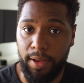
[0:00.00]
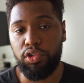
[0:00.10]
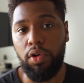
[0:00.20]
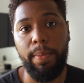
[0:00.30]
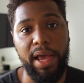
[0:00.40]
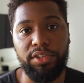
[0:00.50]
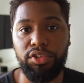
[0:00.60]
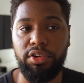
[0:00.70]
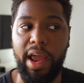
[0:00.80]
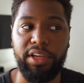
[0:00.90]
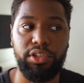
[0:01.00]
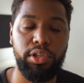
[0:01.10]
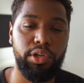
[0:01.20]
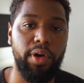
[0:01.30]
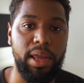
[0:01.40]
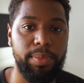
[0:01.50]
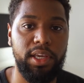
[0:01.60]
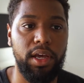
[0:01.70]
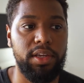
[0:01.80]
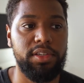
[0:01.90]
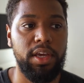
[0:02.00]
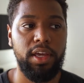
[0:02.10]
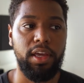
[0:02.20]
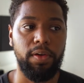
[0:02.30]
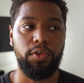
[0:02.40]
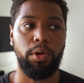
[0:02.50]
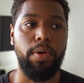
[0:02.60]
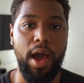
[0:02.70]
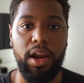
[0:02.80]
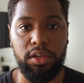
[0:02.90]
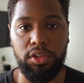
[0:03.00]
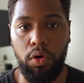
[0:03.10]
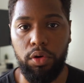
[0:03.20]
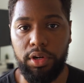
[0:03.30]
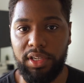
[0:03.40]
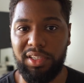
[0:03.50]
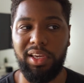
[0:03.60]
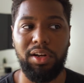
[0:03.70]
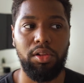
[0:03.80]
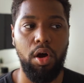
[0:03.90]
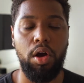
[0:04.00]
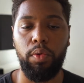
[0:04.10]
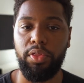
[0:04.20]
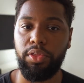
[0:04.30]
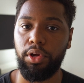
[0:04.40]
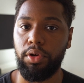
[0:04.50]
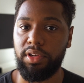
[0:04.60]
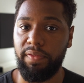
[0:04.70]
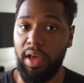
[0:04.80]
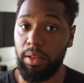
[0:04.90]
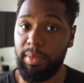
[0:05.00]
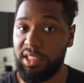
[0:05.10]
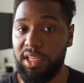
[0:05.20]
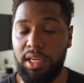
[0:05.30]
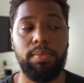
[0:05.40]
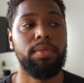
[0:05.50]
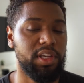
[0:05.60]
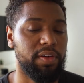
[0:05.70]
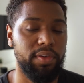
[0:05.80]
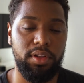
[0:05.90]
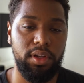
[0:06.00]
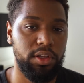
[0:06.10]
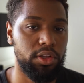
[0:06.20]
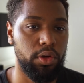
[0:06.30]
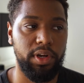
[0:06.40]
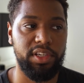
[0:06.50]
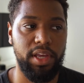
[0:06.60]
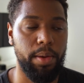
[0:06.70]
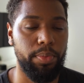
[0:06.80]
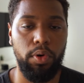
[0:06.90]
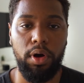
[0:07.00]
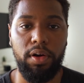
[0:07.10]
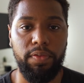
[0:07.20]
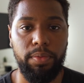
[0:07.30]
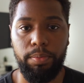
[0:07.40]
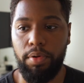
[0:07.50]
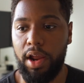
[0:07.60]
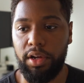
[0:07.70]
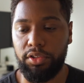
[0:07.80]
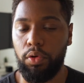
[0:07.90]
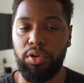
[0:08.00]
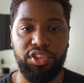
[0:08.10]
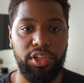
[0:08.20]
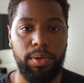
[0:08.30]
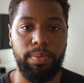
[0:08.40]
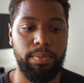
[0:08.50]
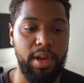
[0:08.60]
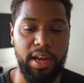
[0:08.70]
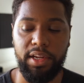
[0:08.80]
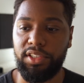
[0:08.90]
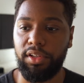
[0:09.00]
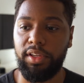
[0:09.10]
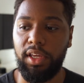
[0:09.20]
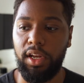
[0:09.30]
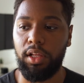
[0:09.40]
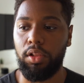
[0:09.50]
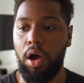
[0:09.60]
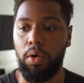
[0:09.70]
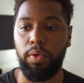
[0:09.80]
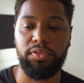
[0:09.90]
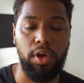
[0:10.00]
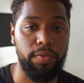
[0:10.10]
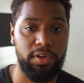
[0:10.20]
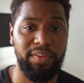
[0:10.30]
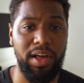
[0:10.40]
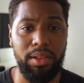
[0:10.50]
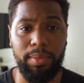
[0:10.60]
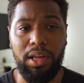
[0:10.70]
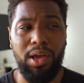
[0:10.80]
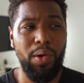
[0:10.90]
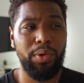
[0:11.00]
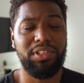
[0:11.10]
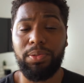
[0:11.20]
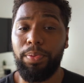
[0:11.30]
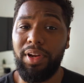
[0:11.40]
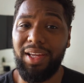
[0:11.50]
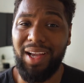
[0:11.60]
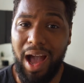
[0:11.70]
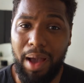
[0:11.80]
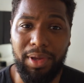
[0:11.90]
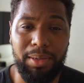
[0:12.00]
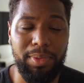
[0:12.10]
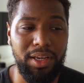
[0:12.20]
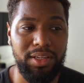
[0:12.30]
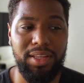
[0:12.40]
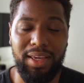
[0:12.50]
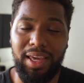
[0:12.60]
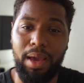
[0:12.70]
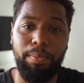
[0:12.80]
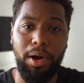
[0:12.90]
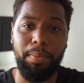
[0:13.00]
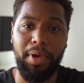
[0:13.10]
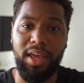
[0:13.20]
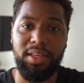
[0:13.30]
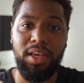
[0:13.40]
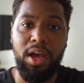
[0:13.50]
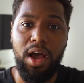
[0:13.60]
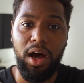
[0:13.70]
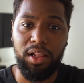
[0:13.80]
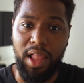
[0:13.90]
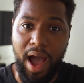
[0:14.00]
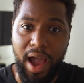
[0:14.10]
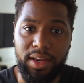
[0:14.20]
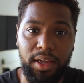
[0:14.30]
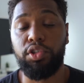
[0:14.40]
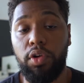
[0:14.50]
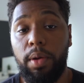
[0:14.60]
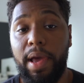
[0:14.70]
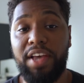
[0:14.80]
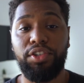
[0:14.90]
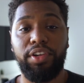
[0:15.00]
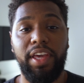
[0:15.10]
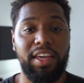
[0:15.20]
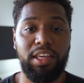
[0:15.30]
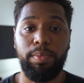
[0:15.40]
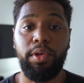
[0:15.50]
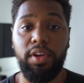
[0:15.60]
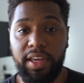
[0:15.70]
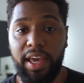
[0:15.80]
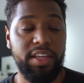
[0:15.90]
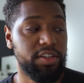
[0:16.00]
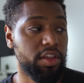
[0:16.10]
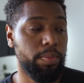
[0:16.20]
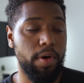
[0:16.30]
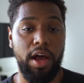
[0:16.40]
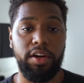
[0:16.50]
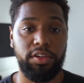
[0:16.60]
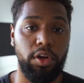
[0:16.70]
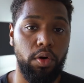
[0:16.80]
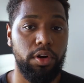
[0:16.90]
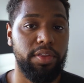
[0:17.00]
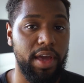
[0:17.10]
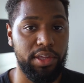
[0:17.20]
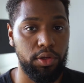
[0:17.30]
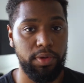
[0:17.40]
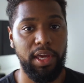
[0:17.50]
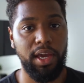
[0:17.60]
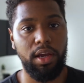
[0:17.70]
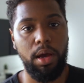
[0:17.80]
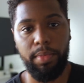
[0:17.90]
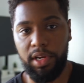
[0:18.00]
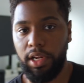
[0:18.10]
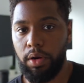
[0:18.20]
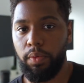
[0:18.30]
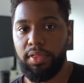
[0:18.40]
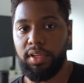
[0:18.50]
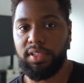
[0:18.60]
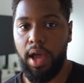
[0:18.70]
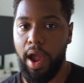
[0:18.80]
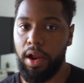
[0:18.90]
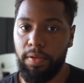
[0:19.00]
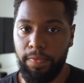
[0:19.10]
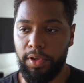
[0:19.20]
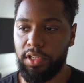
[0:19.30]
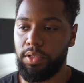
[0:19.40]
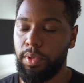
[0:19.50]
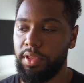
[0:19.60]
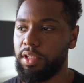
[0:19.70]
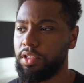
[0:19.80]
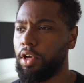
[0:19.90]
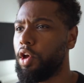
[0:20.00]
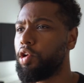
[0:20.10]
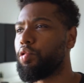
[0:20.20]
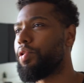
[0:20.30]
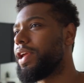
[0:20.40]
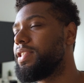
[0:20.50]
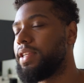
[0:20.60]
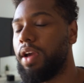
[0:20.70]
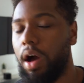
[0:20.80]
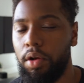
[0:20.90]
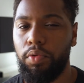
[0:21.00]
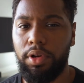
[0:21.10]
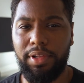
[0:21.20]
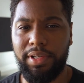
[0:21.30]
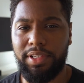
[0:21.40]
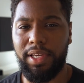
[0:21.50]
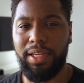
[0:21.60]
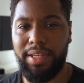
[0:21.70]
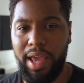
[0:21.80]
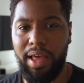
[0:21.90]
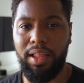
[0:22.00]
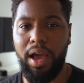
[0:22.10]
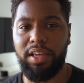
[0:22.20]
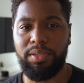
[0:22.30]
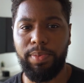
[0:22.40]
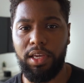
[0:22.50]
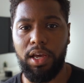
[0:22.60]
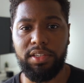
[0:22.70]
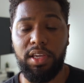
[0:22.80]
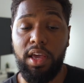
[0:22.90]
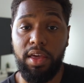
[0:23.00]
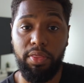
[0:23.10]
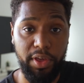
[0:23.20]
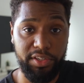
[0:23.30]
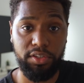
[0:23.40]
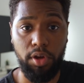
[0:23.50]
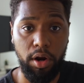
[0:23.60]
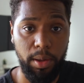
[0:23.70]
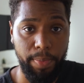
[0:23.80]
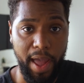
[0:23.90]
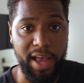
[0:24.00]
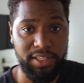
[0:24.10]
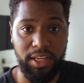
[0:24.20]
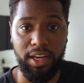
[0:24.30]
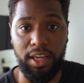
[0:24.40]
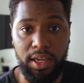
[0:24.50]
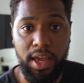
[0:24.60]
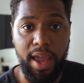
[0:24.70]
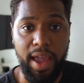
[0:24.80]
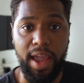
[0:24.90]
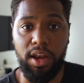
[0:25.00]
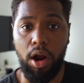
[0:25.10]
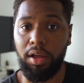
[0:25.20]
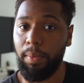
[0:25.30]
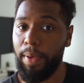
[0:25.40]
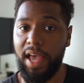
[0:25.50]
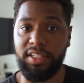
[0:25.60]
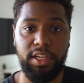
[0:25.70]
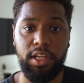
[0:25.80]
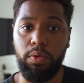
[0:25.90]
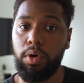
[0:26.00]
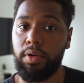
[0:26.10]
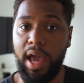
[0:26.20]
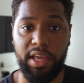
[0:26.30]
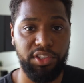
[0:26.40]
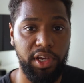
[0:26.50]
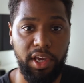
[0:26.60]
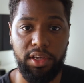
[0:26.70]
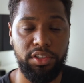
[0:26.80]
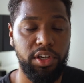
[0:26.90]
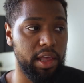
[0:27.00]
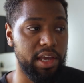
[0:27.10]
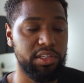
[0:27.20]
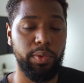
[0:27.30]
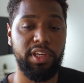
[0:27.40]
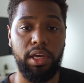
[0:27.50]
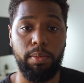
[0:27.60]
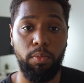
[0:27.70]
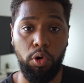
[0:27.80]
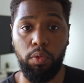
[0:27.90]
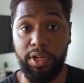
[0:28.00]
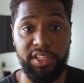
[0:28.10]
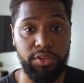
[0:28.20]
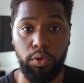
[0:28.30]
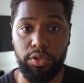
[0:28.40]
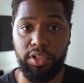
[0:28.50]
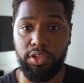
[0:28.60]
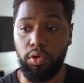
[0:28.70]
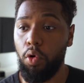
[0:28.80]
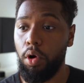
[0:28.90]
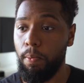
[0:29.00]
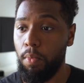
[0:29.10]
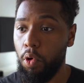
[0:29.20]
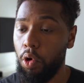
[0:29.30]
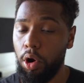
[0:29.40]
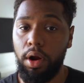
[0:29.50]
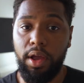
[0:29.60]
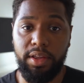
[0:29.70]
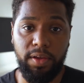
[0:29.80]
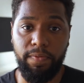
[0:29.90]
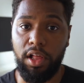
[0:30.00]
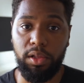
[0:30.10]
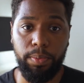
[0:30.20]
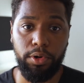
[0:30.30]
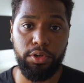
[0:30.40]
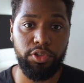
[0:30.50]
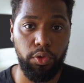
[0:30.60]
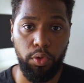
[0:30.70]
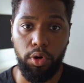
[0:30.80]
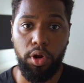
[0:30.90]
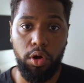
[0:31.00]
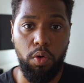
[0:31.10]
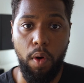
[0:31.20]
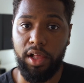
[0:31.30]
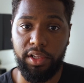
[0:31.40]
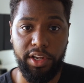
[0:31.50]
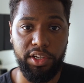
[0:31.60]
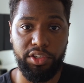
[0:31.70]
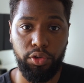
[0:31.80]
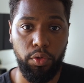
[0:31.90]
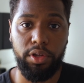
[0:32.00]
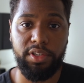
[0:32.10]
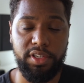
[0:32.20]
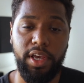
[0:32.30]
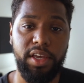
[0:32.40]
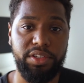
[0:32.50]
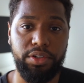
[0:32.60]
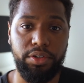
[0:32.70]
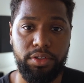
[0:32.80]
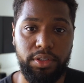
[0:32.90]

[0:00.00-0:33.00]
So Scrum Masters are actually great because if your product owner doesn't get along with your development team, just giving you an example of product ownership not necessarily getting along with software development, which is pretty common because they can bump heads a lot, the Scrum Master can communicate to the product owner that you can't come in here with this iron fist, with these crazy, unrealistic deadlines because this is our capacity, and our capacity will not change unless we get more resources or more developers or quality assurance testers.